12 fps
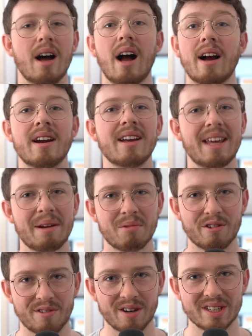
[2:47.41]
I'm going to keep
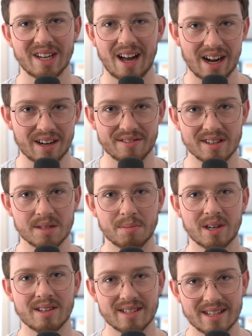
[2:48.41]
referring to Arcviz
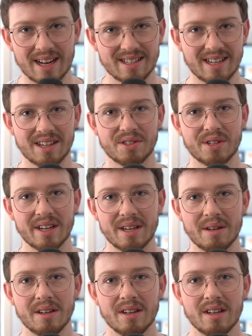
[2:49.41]
because that's
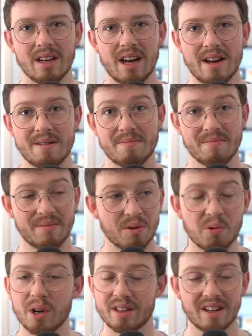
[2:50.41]
actually the
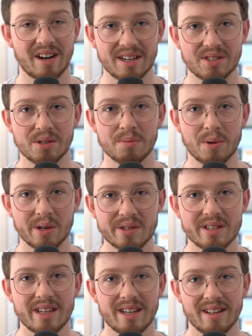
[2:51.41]
work that I do
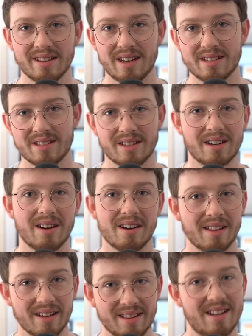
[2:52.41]
personally, and that's the kind of
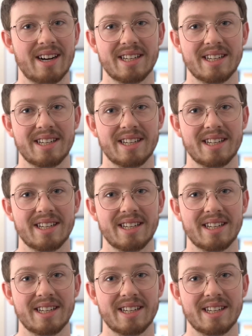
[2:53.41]
thing that I